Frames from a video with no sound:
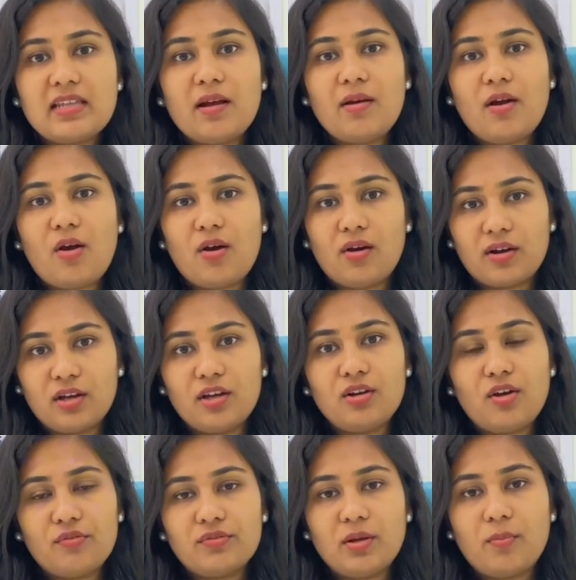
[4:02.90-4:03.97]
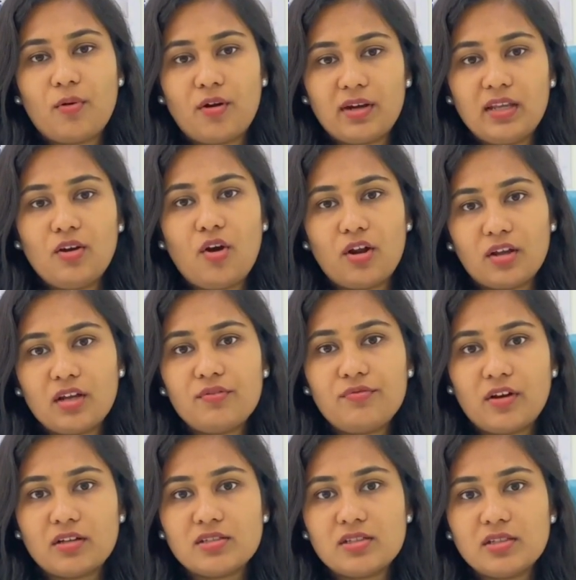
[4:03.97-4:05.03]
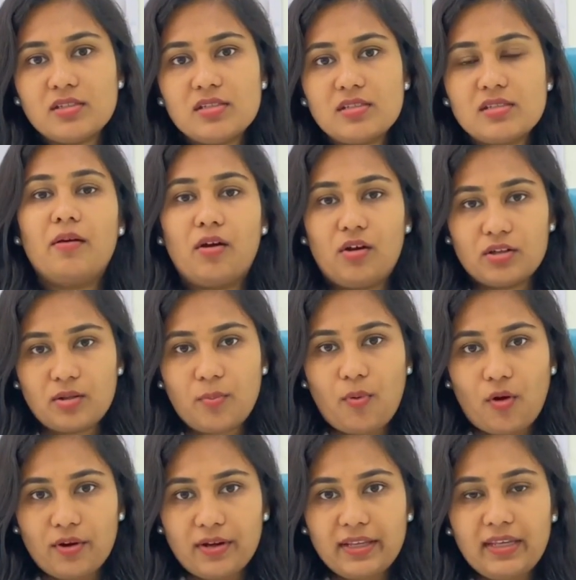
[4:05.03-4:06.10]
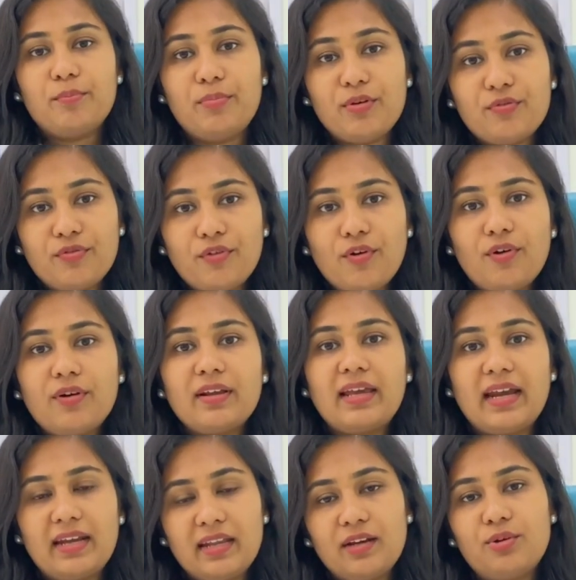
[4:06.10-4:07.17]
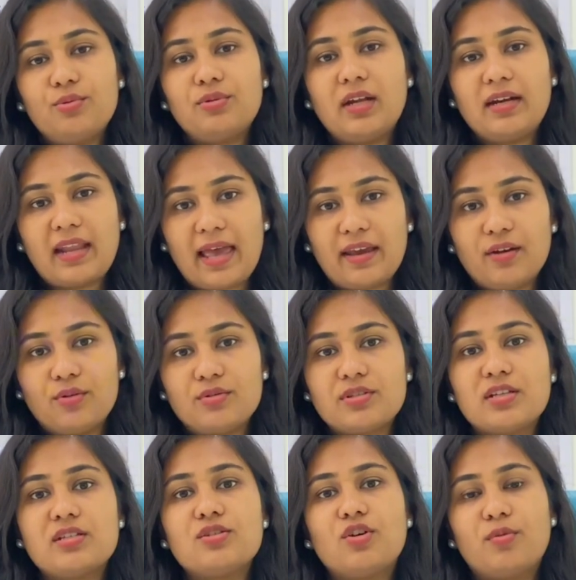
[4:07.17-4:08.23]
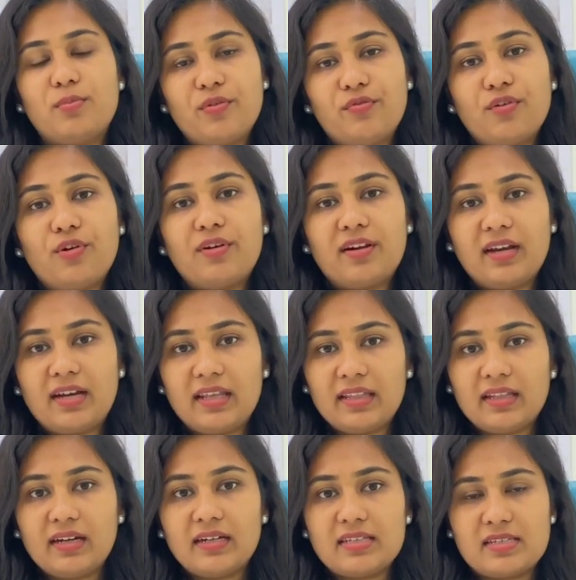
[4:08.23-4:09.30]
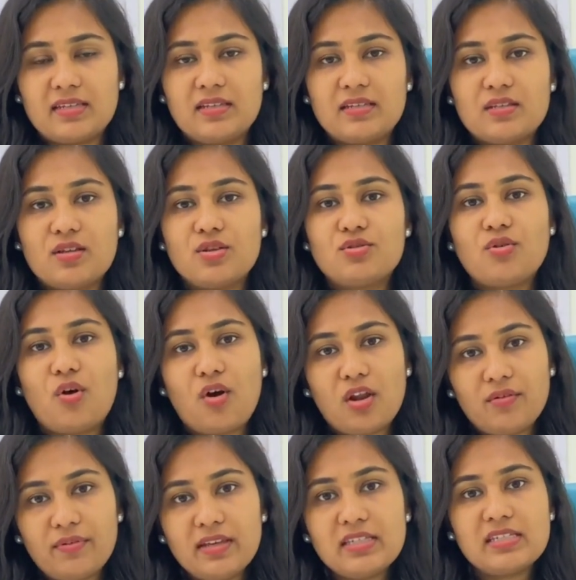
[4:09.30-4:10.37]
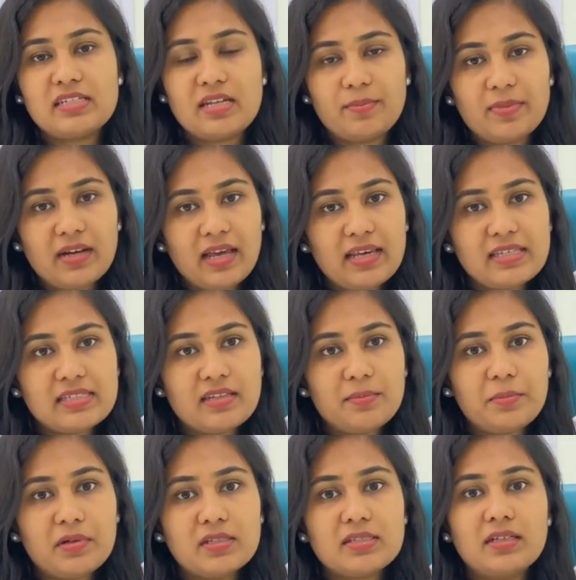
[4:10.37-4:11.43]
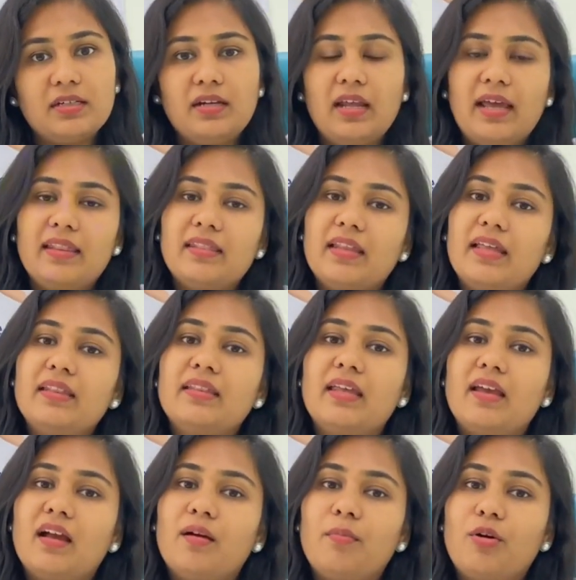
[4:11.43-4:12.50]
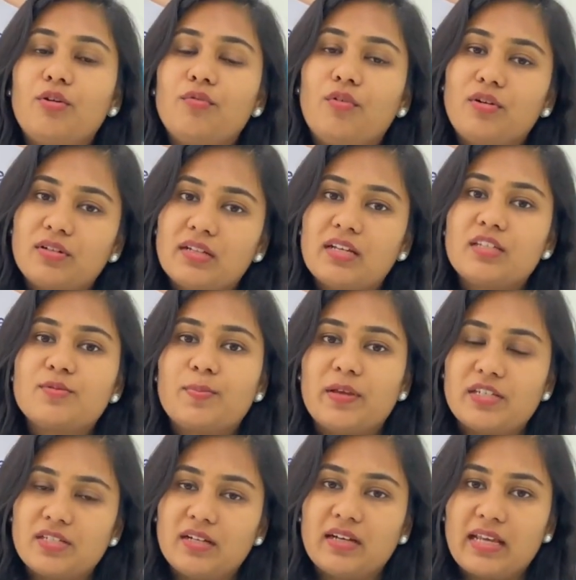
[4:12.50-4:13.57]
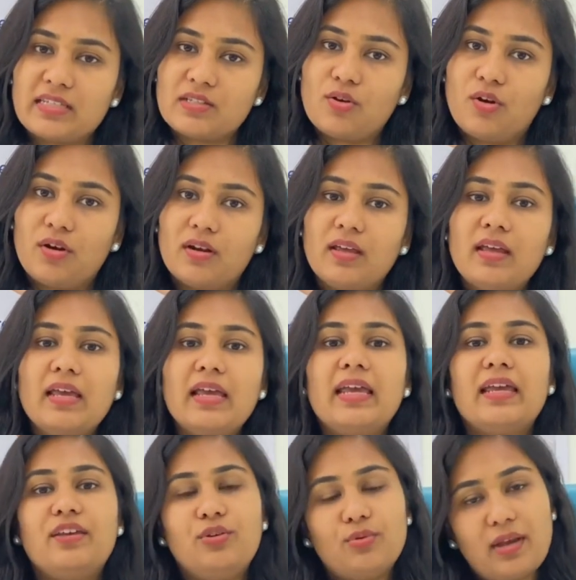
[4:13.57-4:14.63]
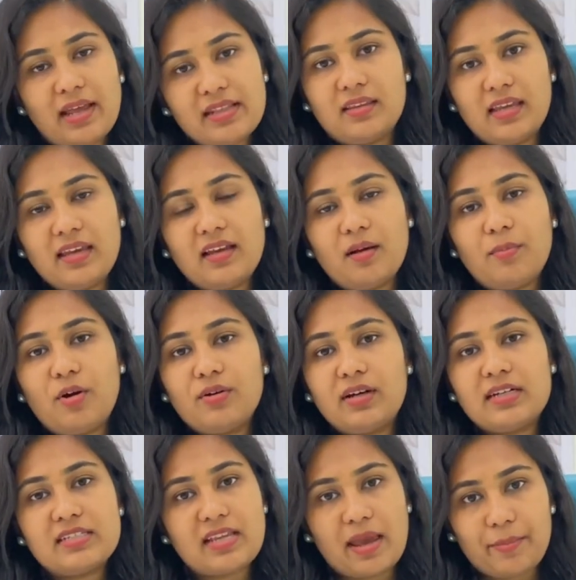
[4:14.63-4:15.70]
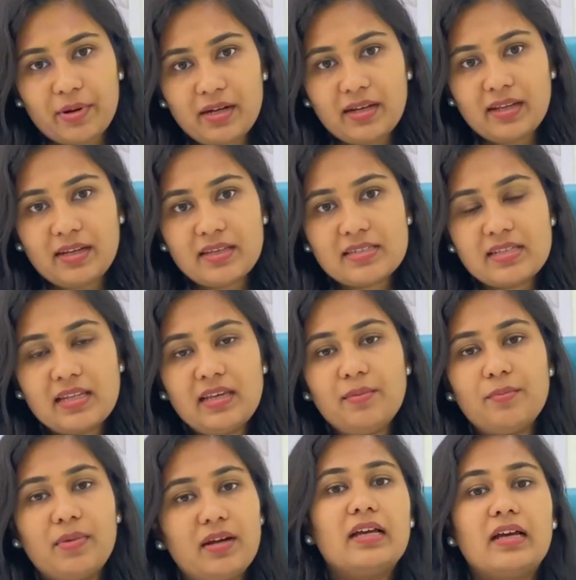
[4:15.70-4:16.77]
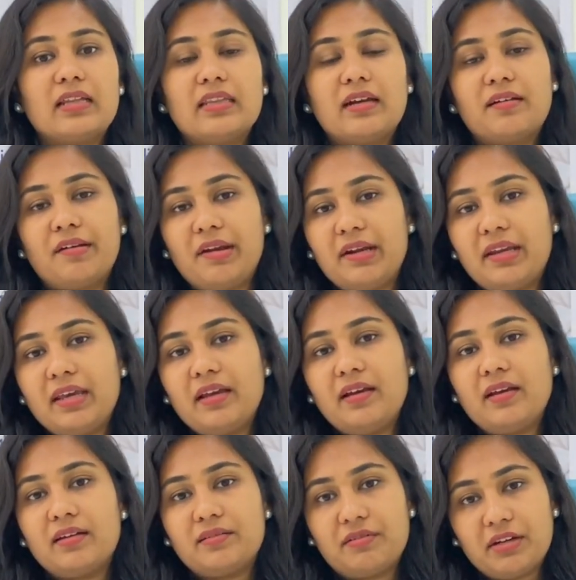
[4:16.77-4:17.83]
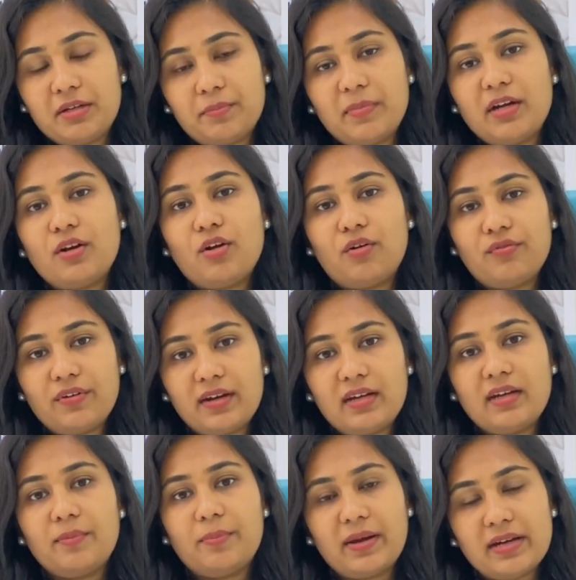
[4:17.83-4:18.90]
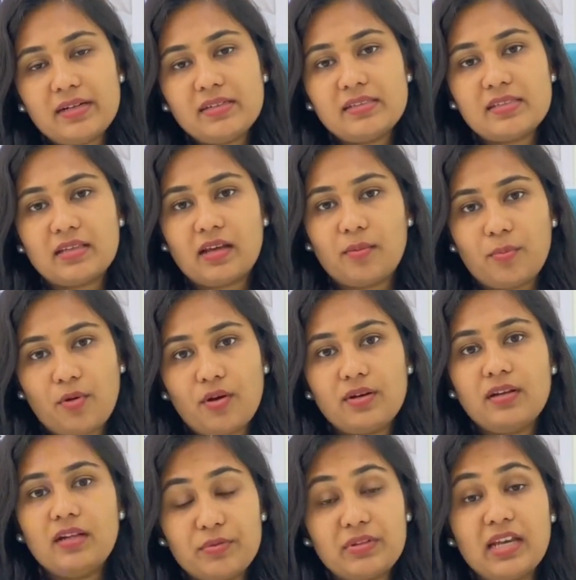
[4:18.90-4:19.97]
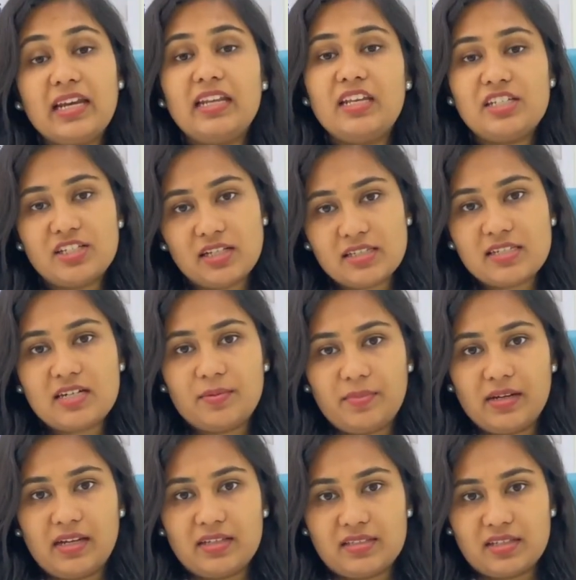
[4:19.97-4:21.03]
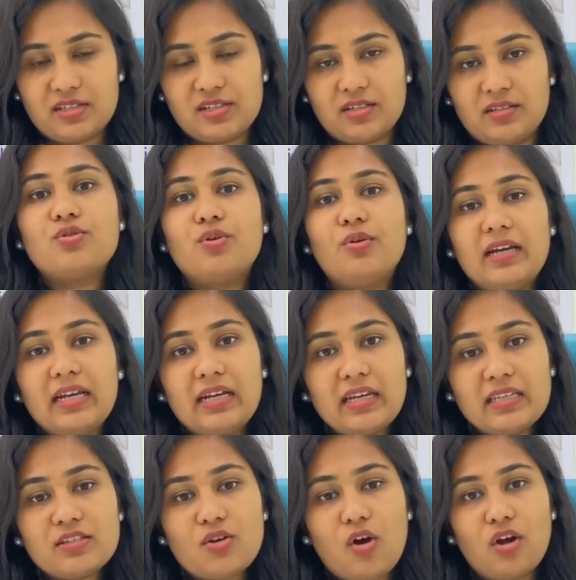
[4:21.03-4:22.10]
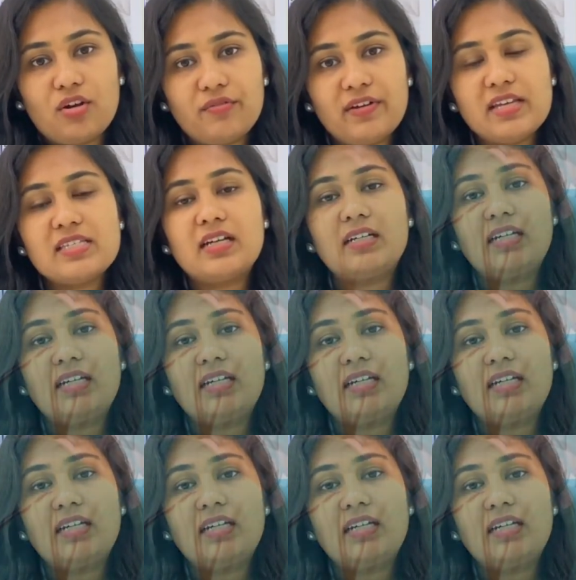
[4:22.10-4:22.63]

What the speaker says: the organ of the body, organ functions or the body before getting to the diagnosis or before treating the disease. So always stabilize the person and then think about what this patient has got. You can think about it simultaneously, but the treatment of it depends upon the initial stabilization. So it is always a